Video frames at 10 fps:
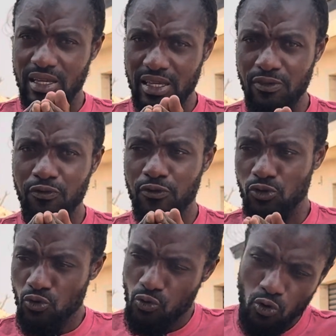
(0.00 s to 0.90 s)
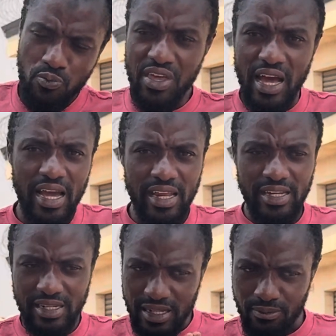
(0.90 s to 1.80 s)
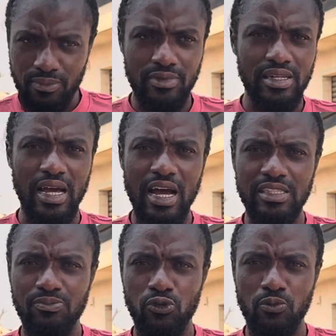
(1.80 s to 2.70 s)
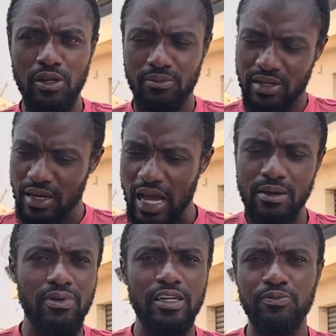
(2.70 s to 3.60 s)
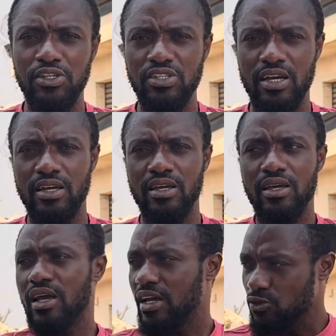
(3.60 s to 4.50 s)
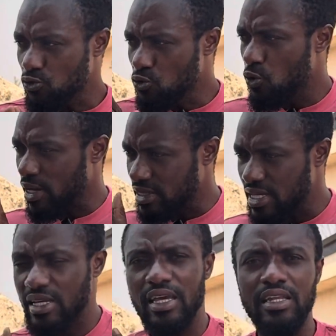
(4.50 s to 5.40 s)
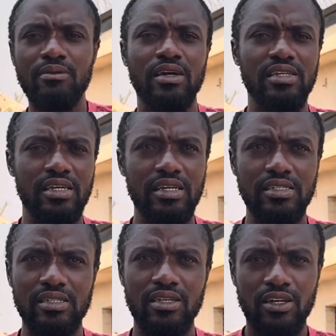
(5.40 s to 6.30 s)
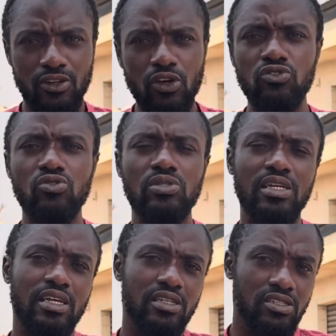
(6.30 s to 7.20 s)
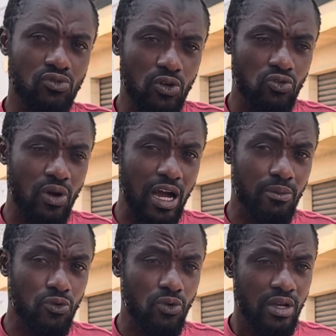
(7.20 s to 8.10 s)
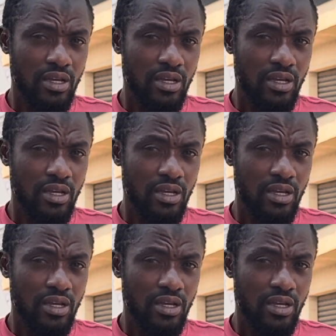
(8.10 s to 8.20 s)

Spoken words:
if you go behind the heart problem, the high blood pressure, and you go and take any medication, don't you think it is going to harm you?